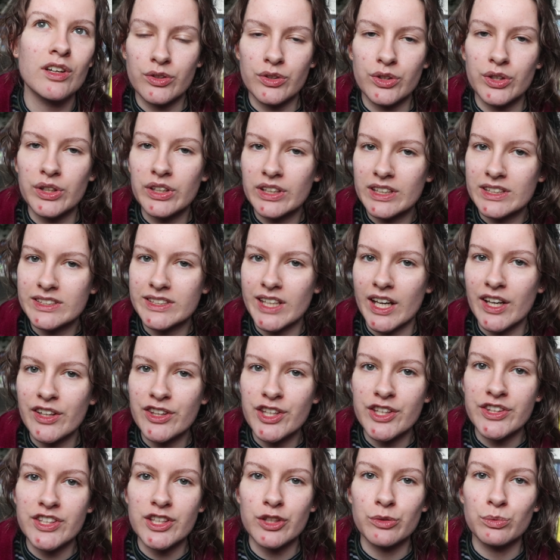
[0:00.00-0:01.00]
So you can tell
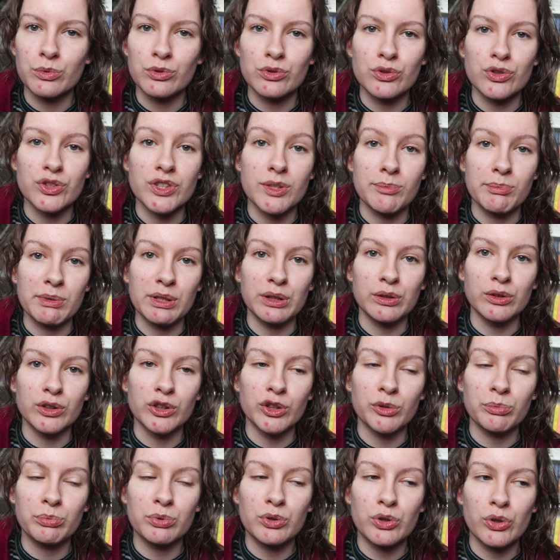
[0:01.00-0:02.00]
that this was just a build
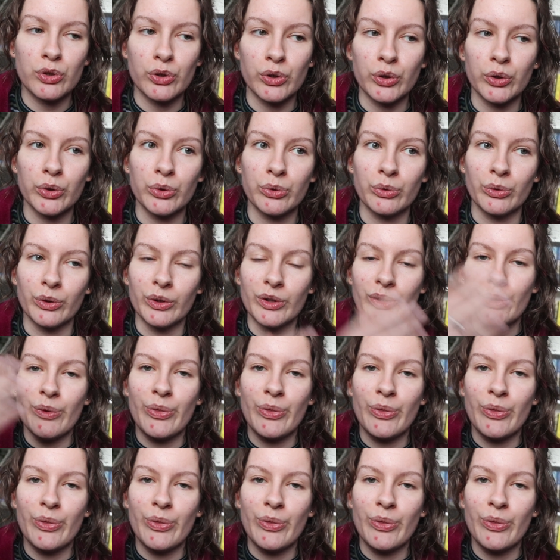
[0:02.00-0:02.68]
up to